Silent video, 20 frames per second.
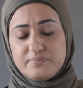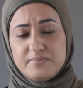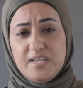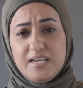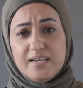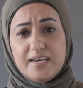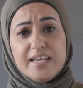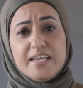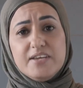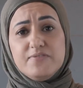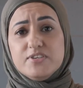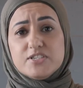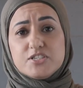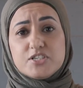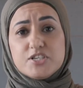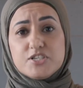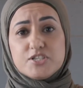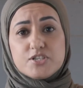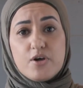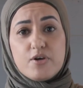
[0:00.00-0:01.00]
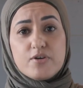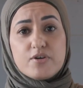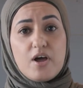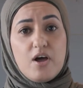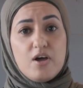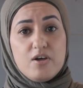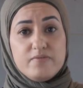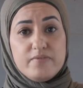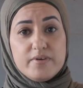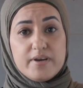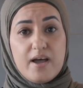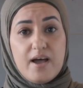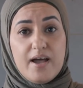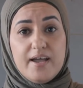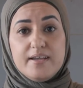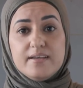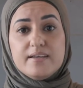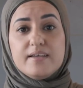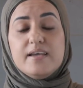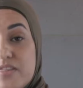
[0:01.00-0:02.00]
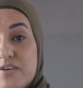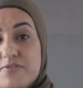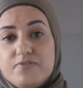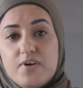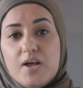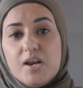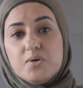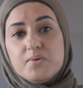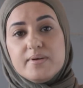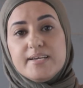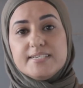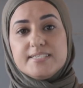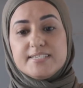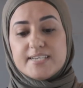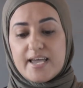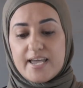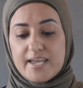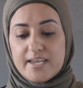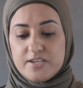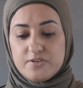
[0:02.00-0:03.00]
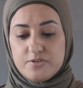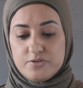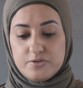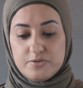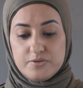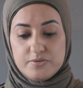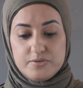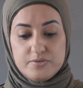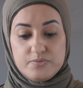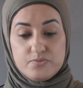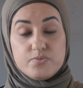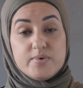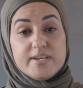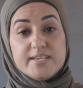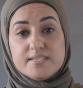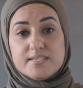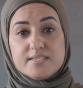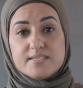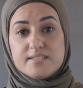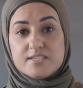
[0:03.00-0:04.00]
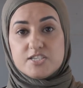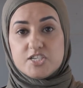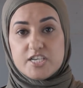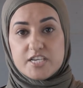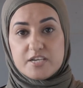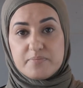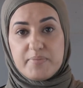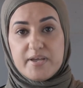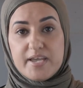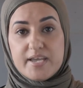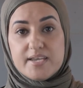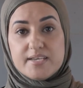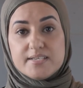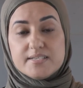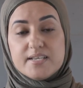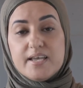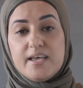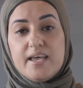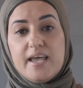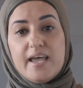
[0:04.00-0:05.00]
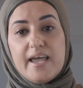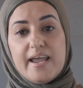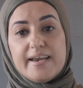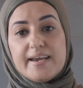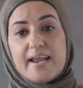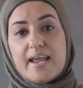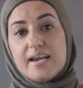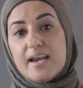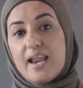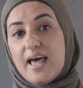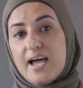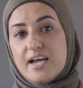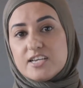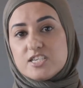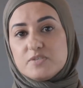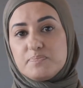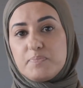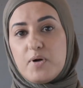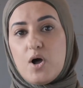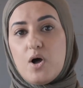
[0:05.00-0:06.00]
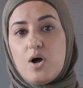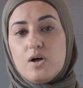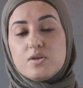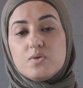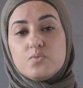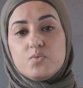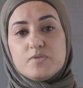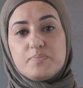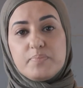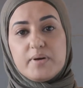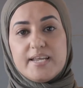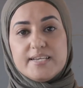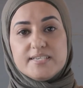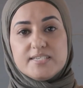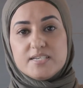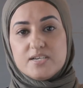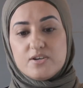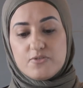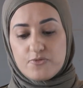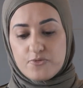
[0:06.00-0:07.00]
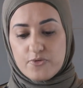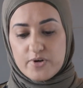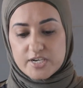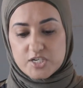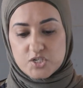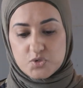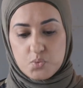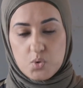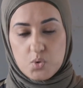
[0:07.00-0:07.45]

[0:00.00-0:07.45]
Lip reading: Leave it to soak overnight. The following day, you rinse the chickpeas in a large pot with plenty of fresh